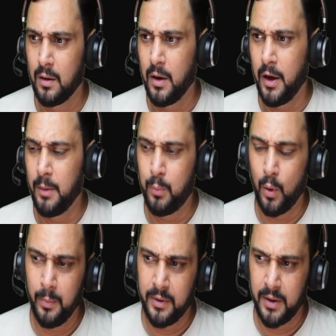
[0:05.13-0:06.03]
In
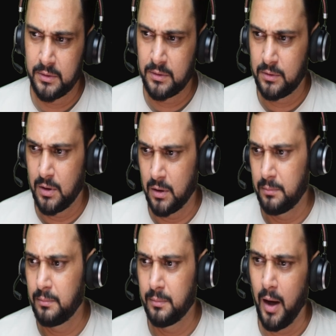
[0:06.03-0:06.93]
Prometheus
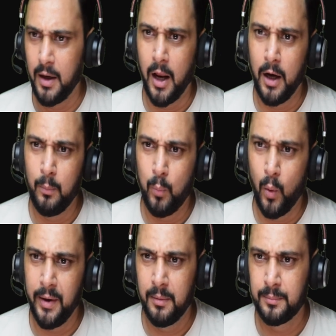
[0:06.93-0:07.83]
term, an
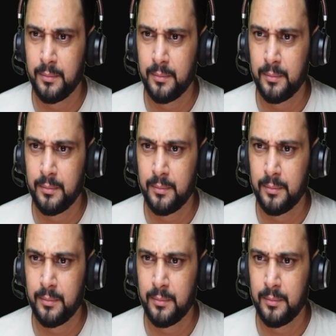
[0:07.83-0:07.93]
endpoint